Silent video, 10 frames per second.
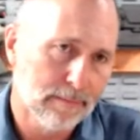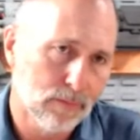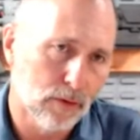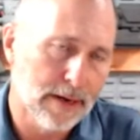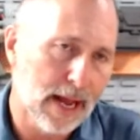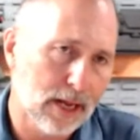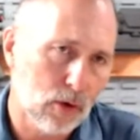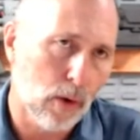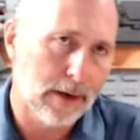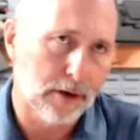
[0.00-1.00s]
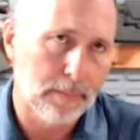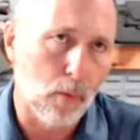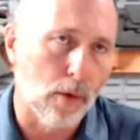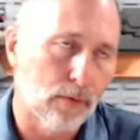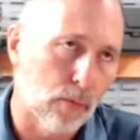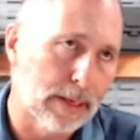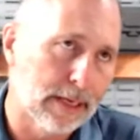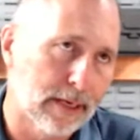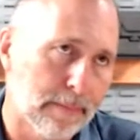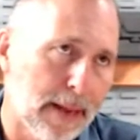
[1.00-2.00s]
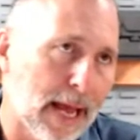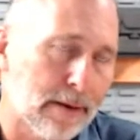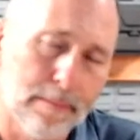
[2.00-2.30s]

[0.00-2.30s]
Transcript: We're not quite at a point where we can get a patent